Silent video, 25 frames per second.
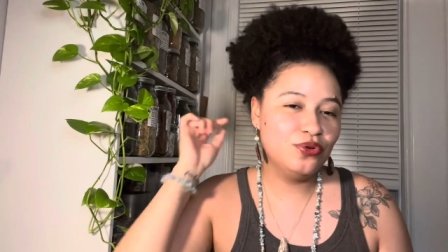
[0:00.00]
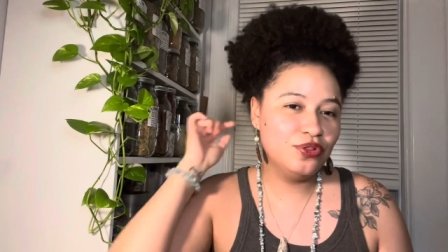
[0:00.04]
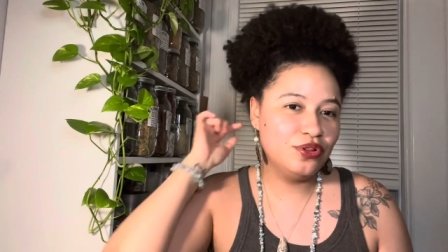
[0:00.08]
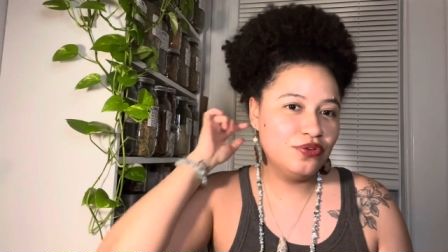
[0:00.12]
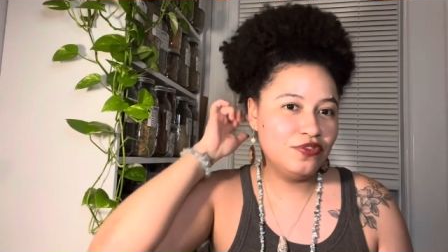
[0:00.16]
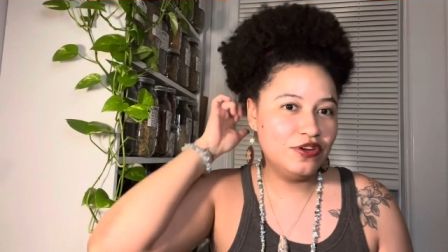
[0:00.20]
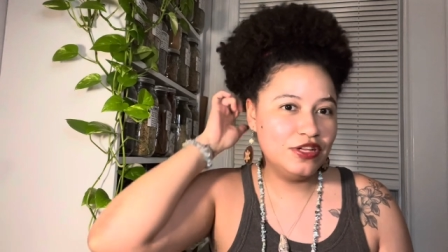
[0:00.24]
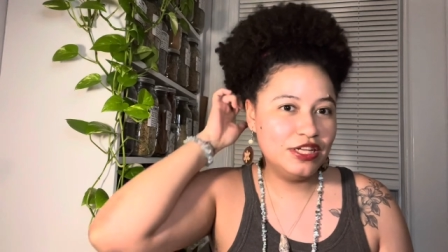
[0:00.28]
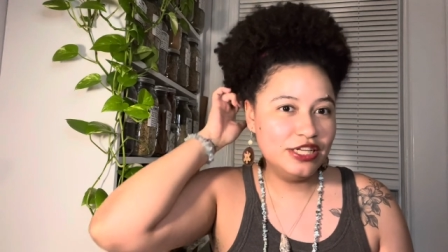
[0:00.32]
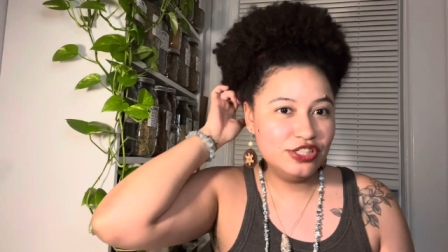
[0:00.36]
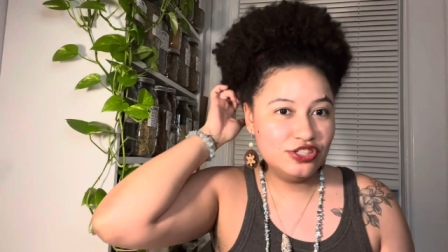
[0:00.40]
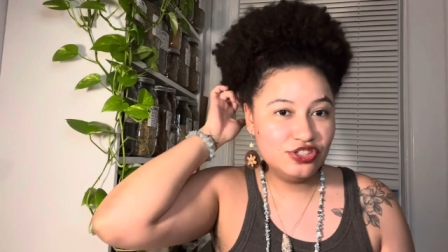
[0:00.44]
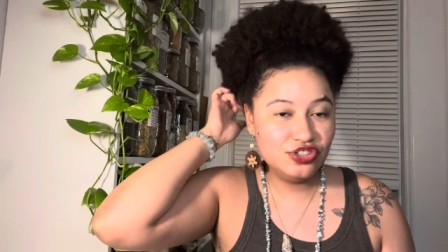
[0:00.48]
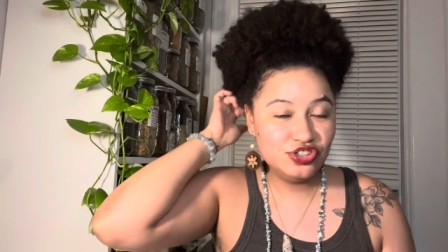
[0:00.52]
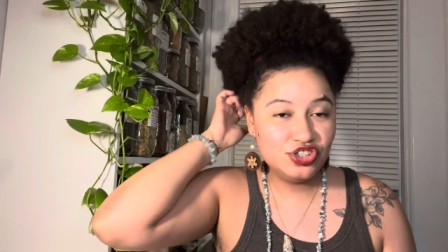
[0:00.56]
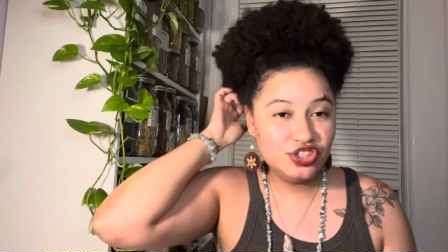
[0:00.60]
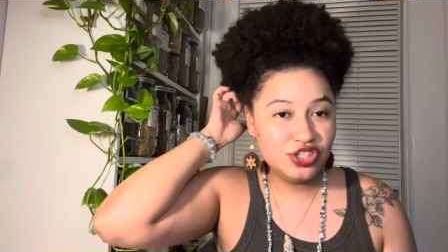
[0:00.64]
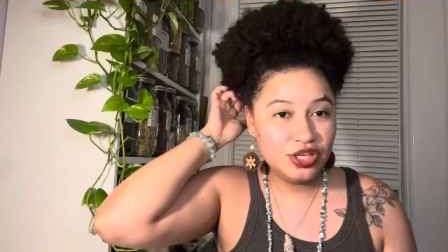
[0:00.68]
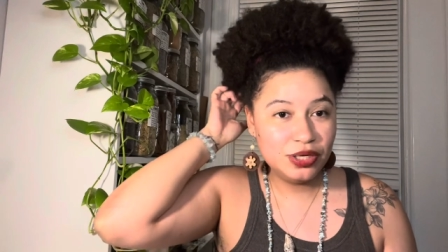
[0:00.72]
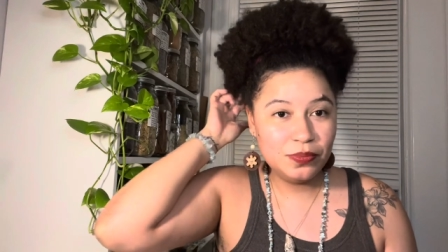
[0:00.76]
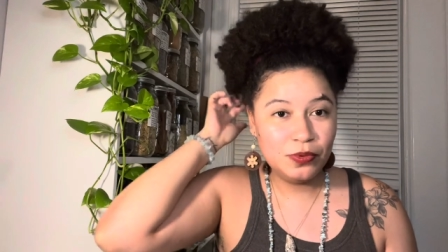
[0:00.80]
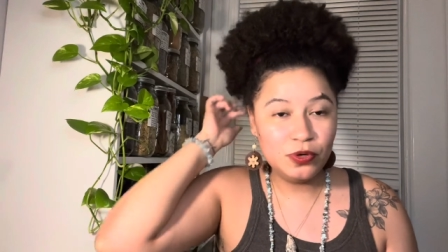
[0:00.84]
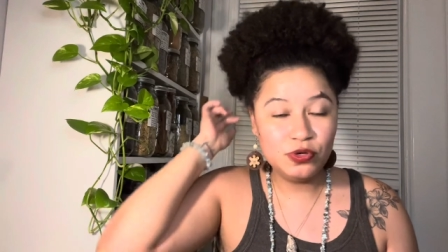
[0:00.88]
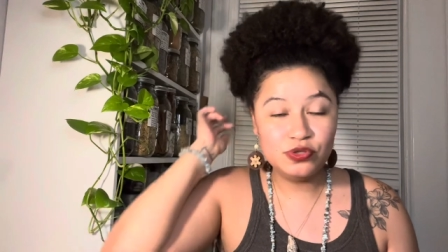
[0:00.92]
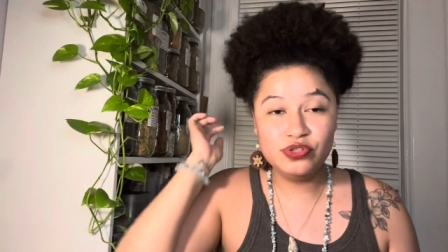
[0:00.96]
The
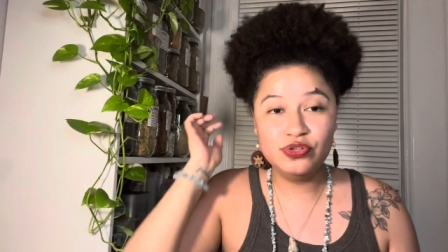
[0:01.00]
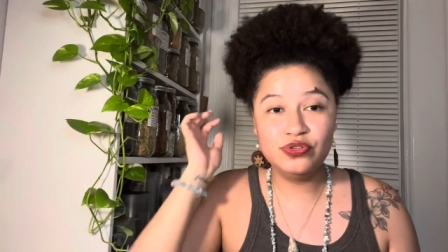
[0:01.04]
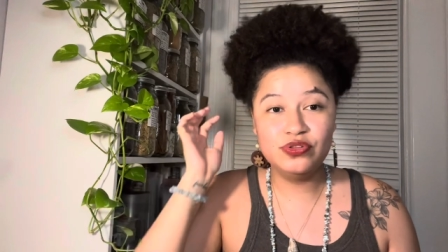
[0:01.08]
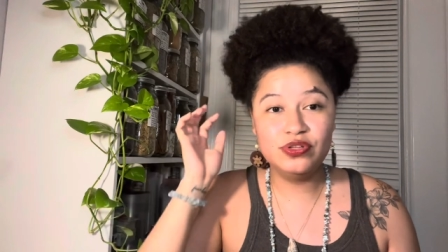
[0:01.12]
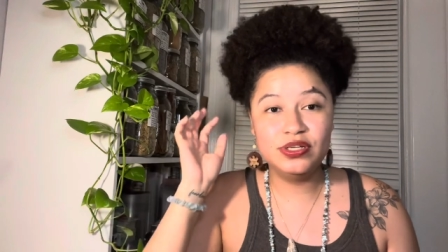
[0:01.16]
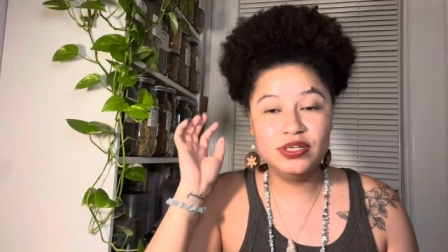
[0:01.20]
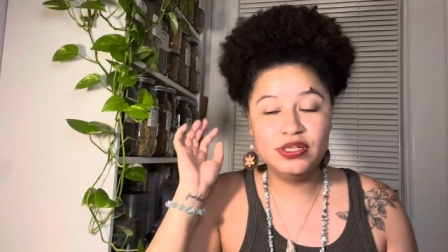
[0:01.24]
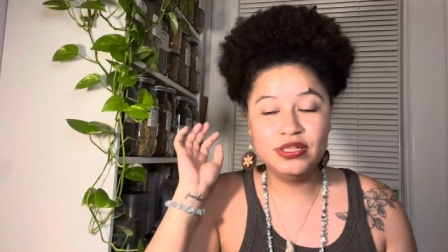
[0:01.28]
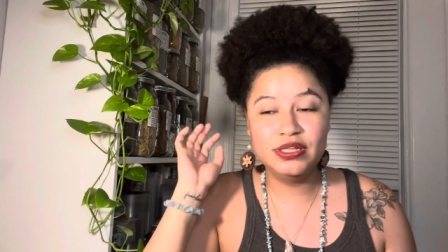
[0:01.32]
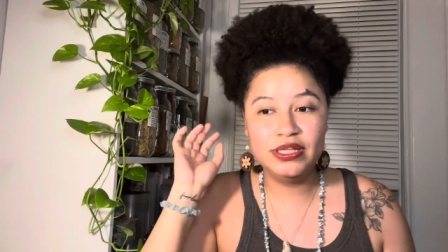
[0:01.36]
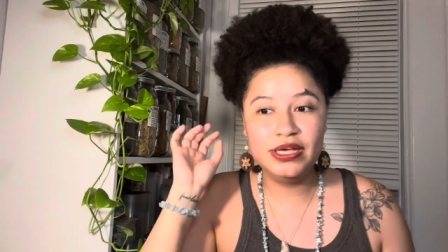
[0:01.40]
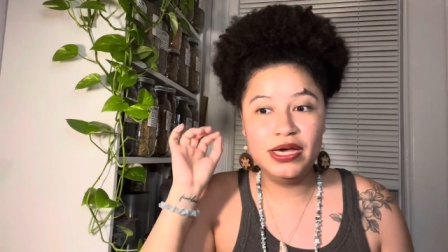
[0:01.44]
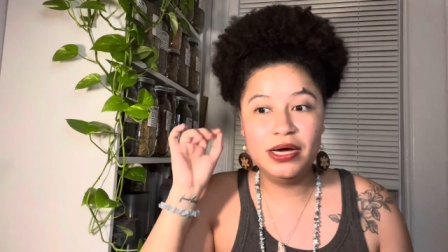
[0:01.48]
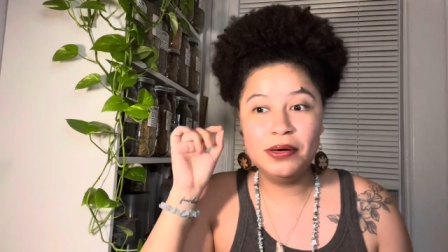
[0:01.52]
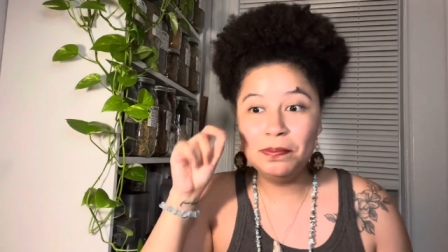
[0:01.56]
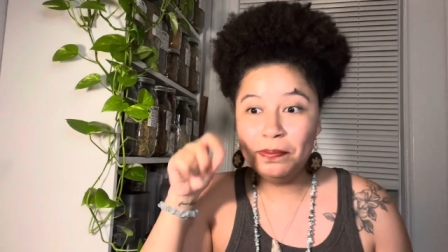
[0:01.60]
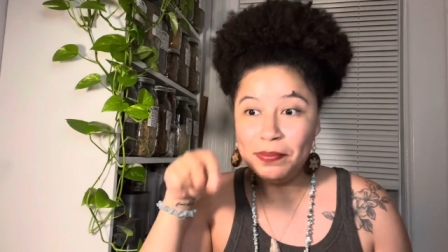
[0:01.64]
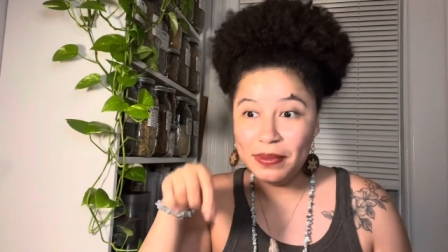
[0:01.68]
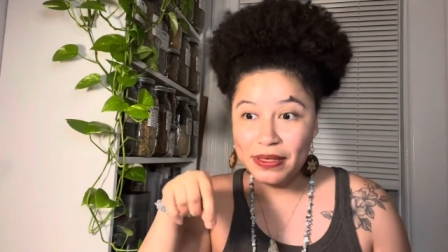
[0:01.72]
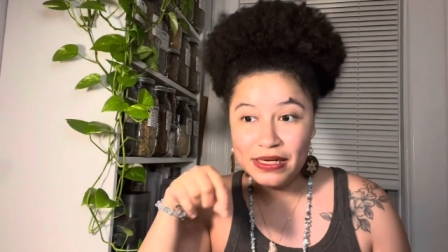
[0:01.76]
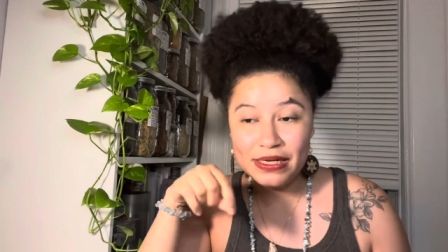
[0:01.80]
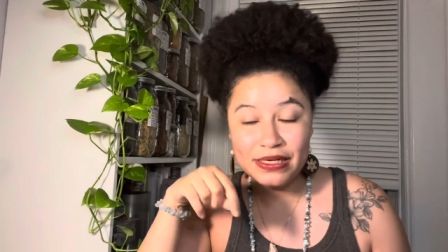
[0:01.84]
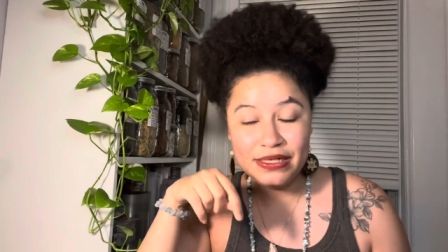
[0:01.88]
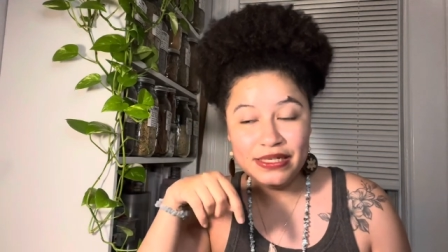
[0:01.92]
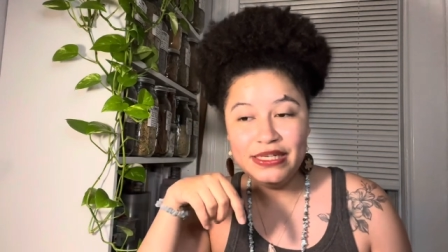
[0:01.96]
relationship, also the, the
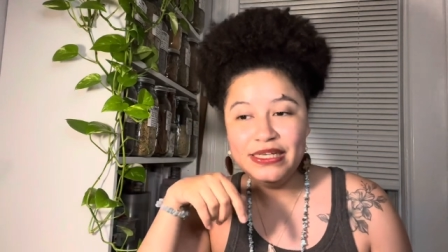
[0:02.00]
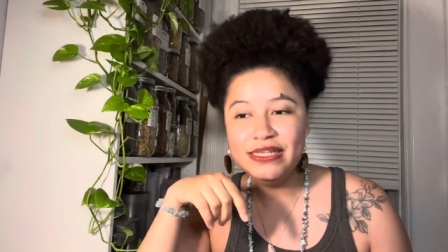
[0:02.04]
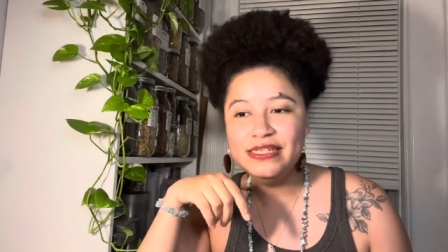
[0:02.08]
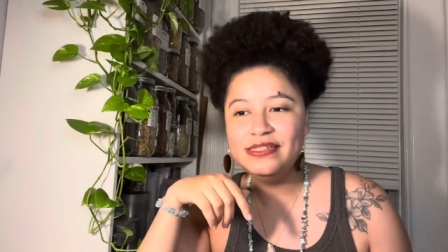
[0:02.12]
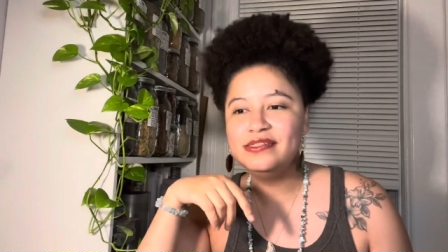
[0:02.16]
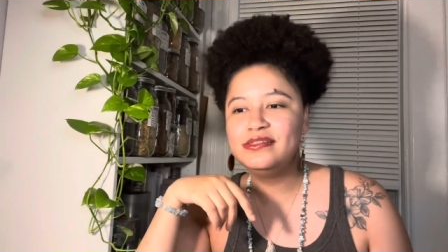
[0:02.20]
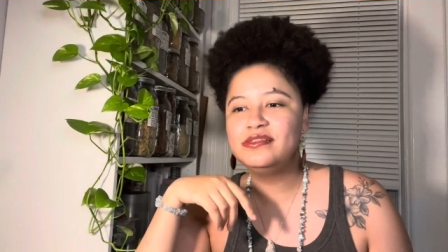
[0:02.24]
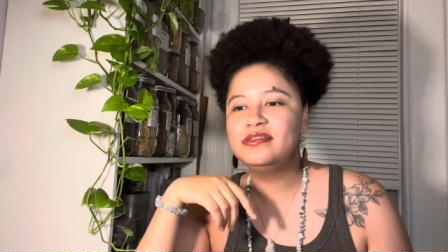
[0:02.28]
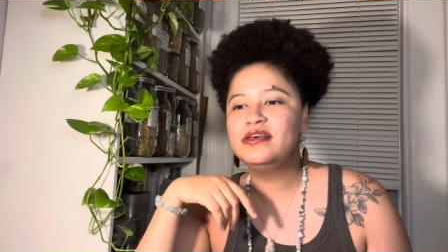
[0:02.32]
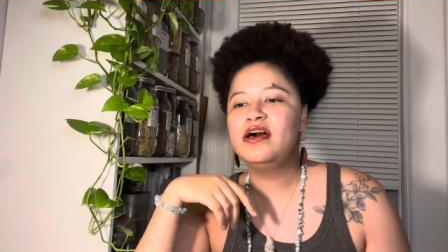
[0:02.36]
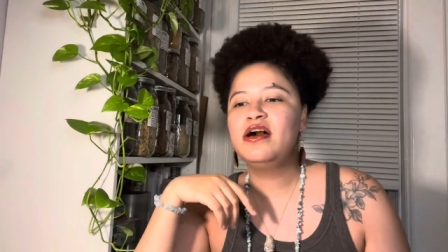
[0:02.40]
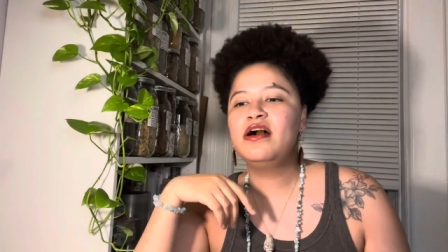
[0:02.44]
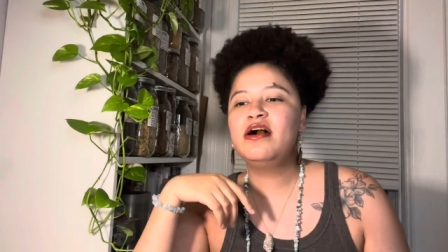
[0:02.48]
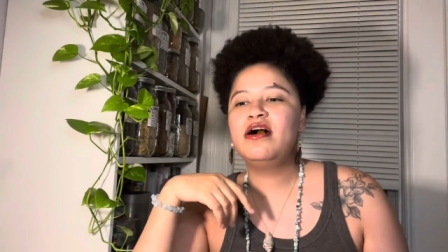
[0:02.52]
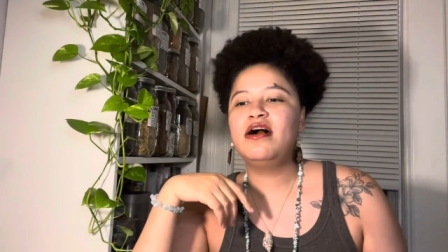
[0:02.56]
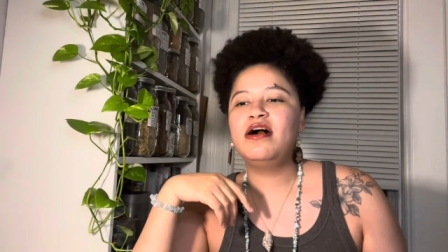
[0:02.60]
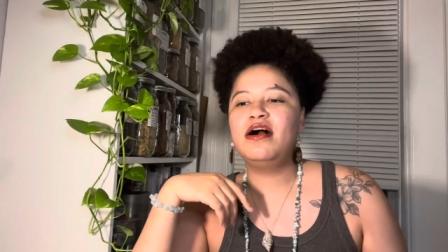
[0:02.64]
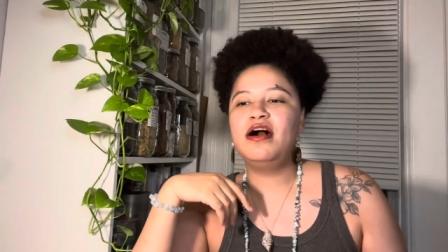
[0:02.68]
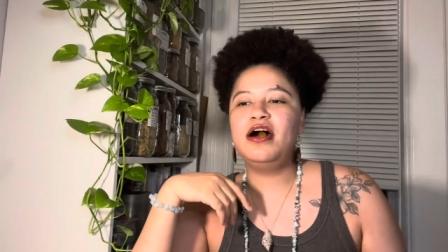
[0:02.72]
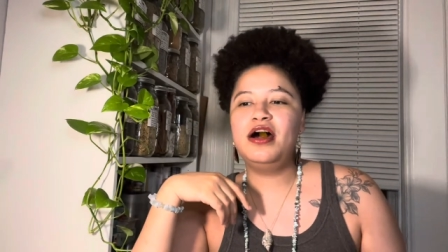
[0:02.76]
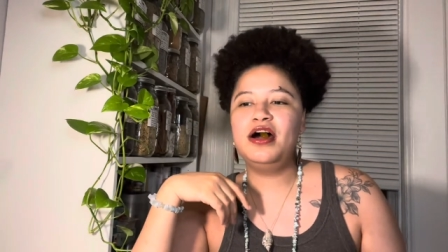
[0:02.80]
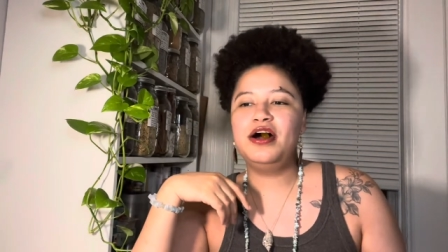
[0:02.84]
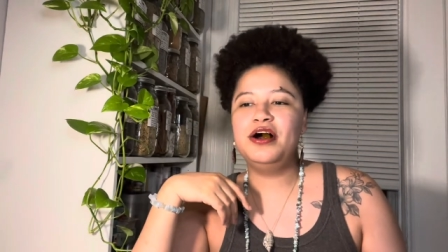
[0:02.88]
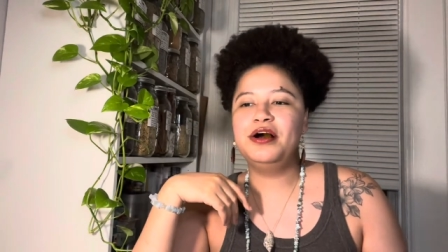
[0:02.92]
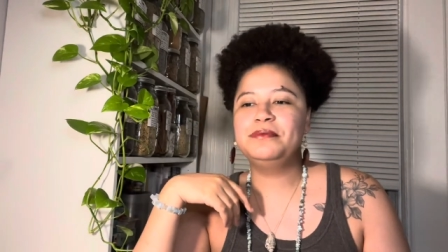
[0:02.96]
abilities,
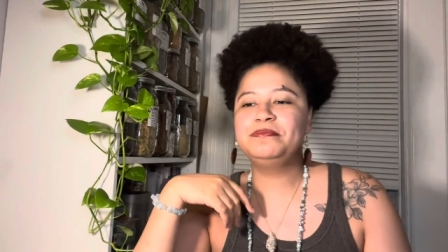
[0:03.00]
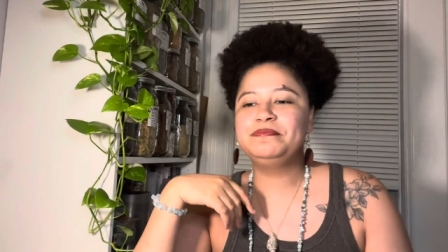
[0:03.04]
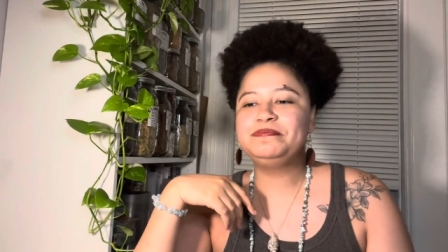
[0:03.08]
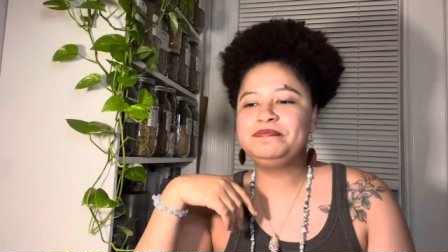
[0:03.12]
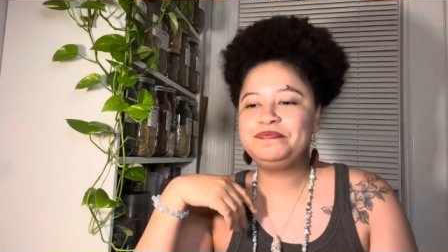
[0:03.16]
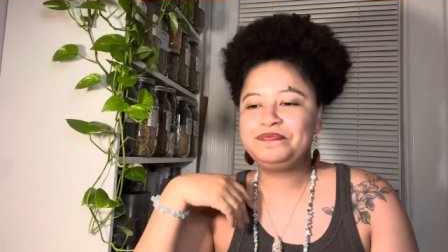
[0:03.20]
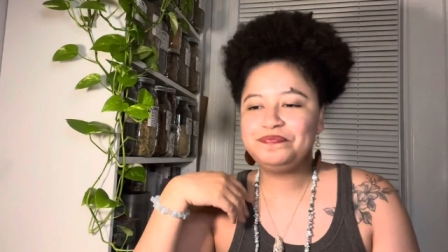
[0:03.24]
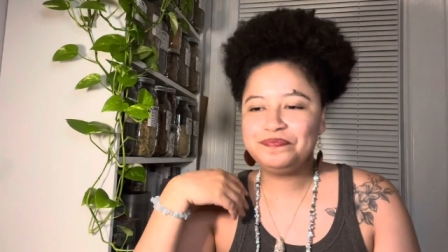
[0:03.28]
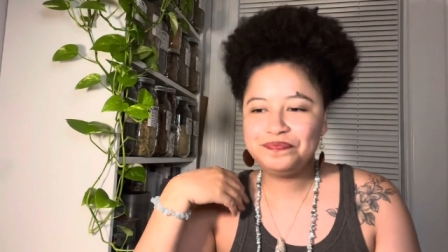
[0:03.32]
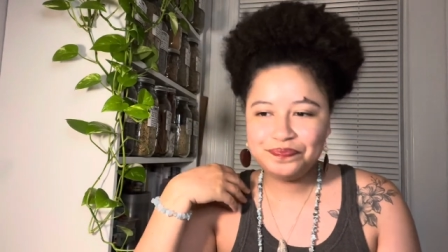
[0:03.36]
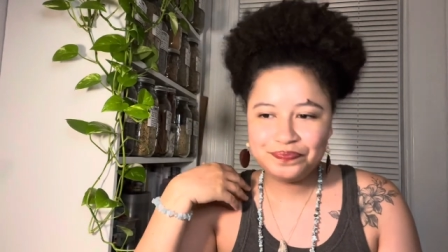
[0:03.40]
um,